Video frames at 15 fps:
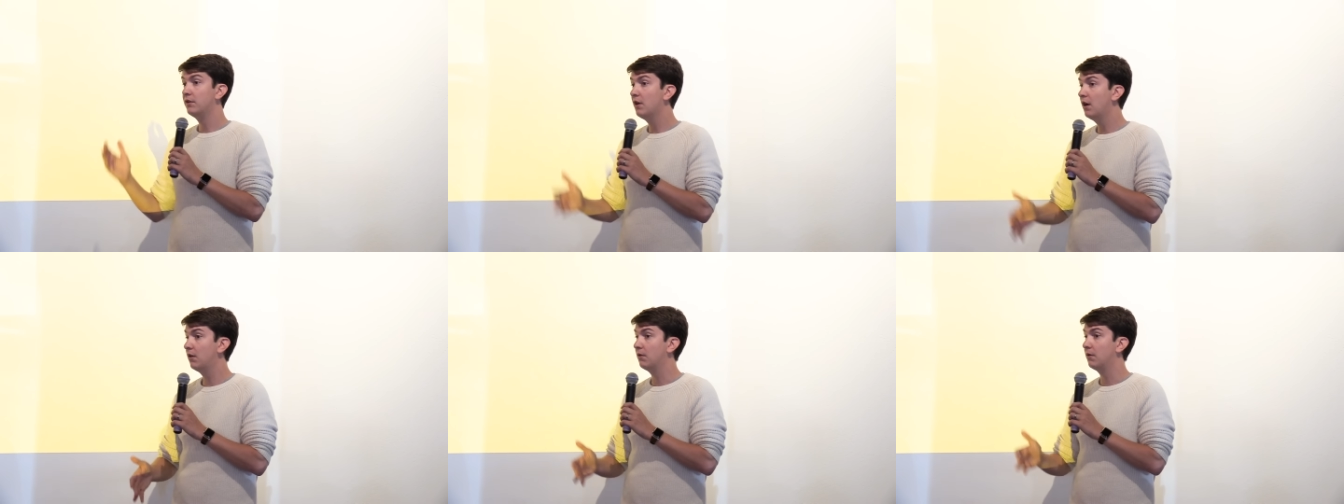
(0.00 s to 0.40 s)

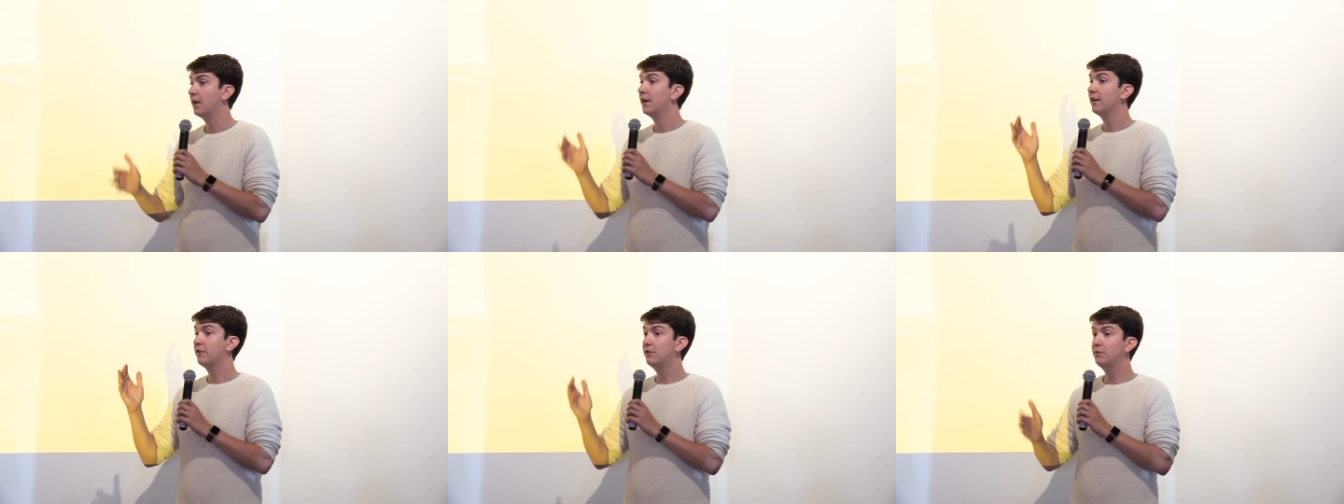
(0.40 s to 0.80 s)
no,
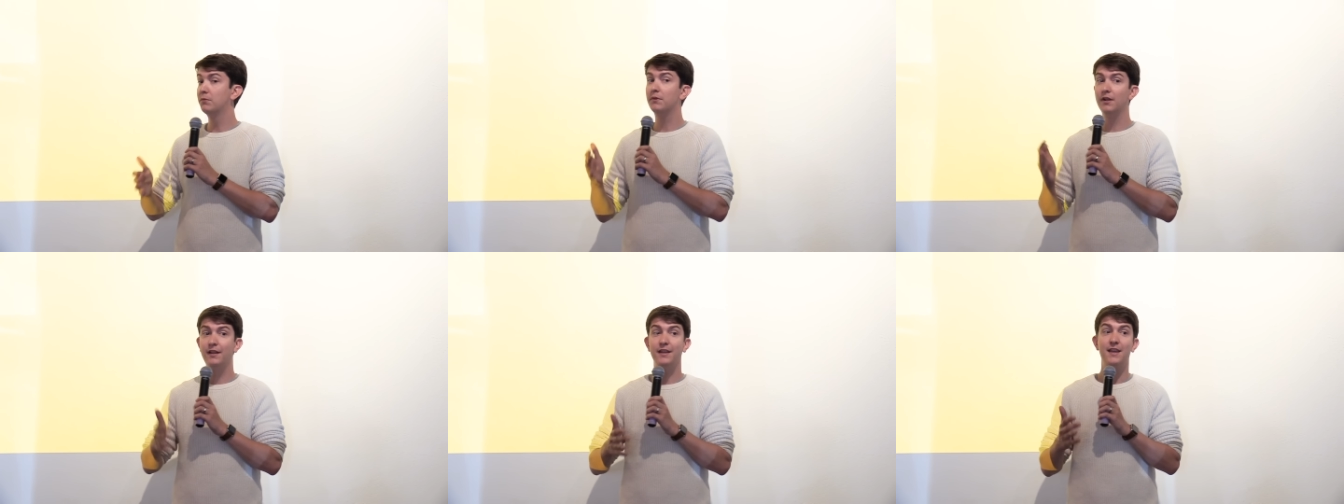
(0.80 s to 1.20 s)
you
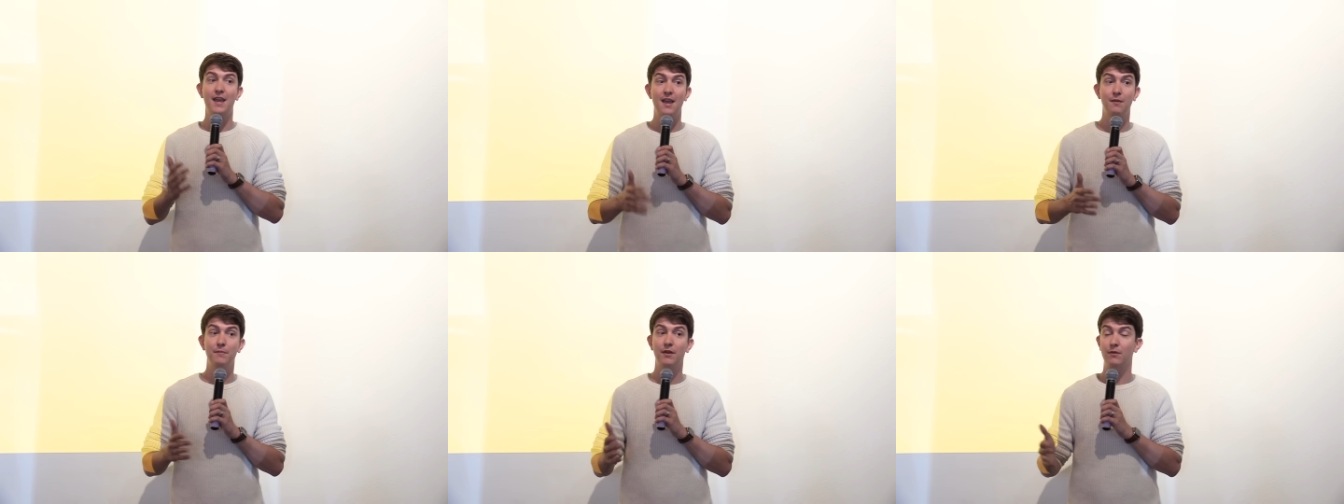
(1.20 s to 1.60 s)
really
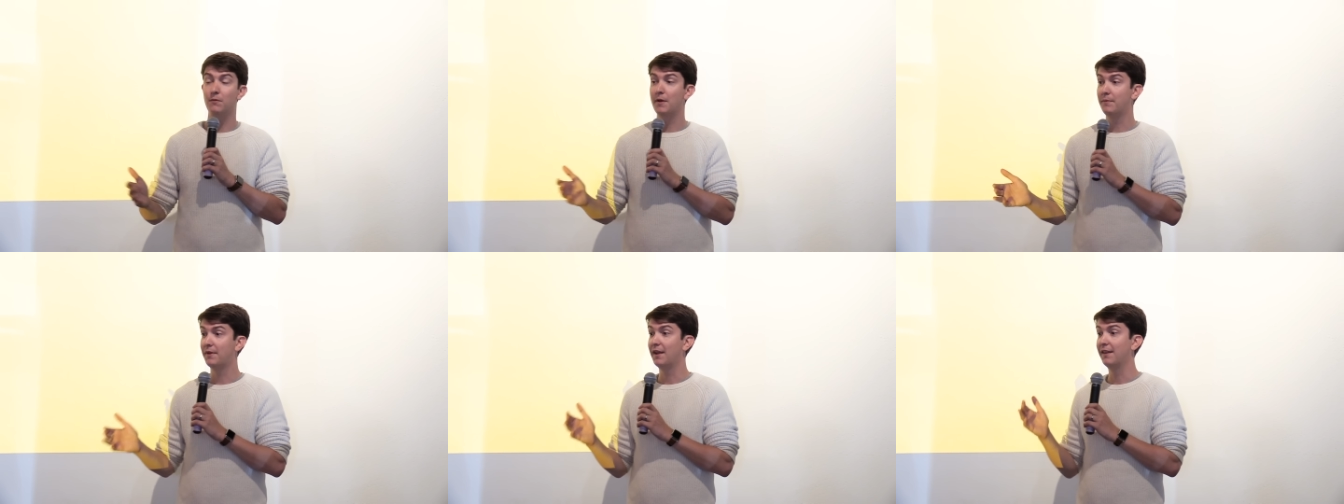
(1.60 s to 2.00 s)
can build a
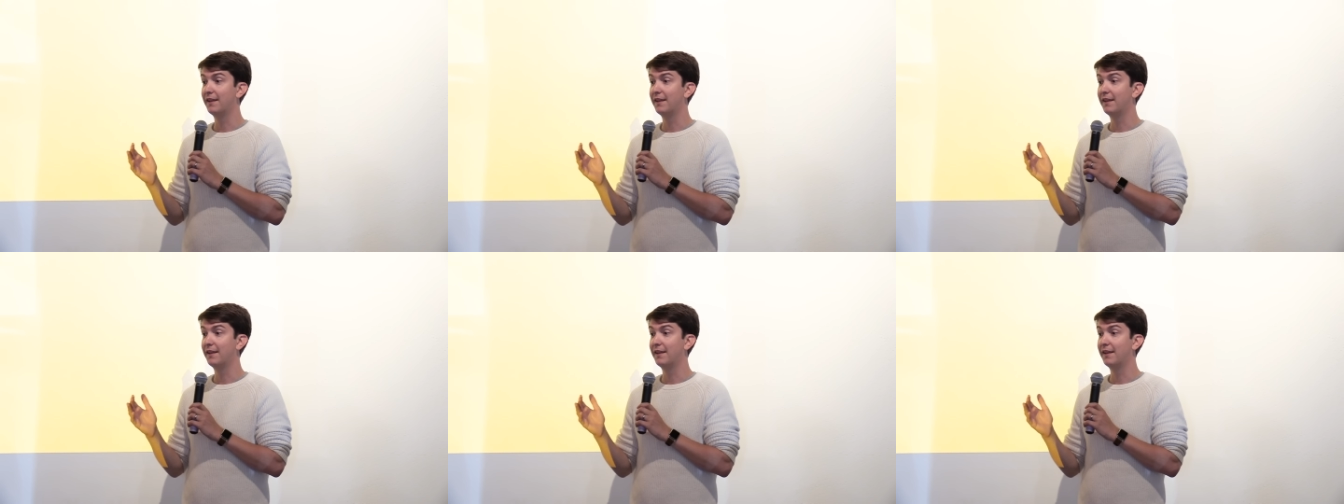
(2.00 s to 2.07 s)
website.